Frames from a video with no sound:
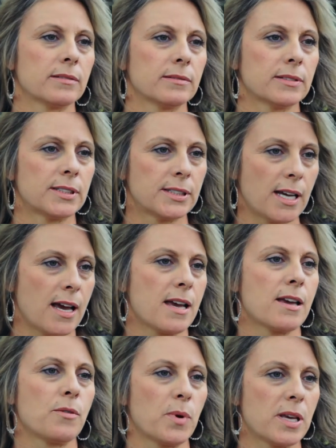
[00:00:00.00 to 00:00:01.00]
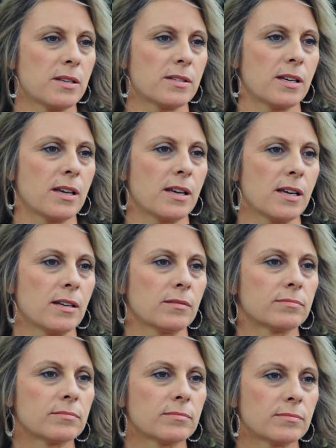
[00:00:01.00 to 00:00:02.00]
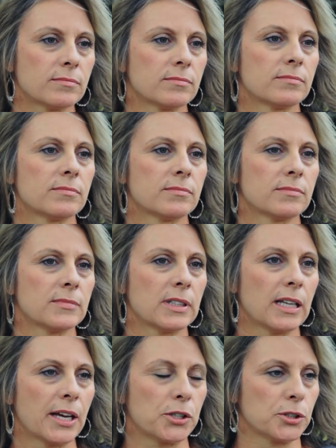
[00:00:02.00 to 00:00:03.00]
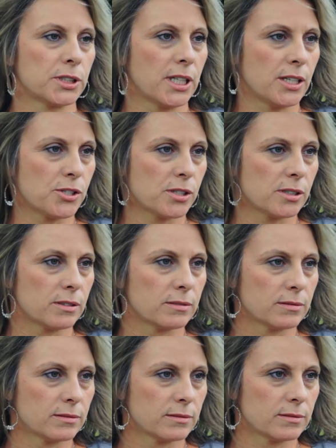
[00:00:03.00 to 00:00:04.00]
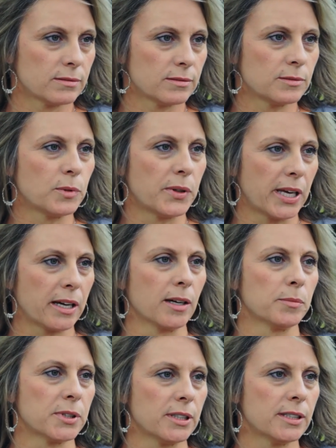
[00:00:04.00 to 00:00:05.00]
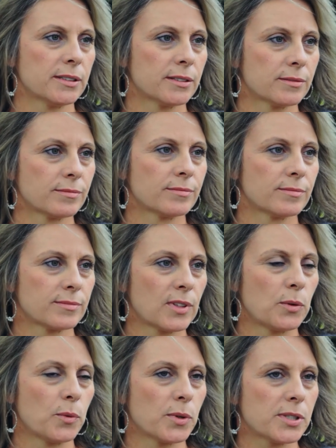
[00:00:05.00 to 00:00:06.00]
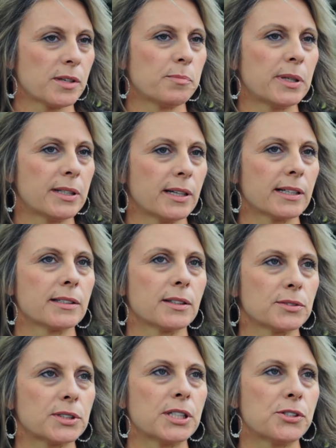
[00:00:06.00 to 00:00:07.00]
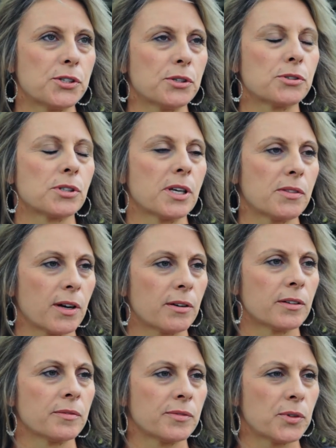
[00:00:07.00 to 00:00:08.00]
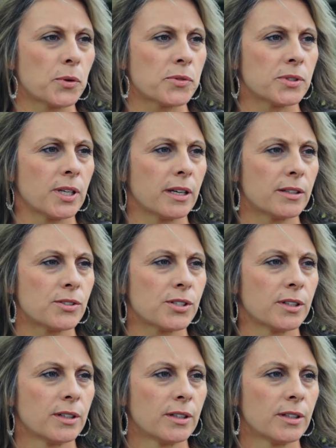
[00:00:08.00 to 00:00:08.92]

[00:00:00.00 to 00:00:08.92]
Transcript: say we see later stages when they come to us. Once they've been diagnosed, it's usually third and fourth stage.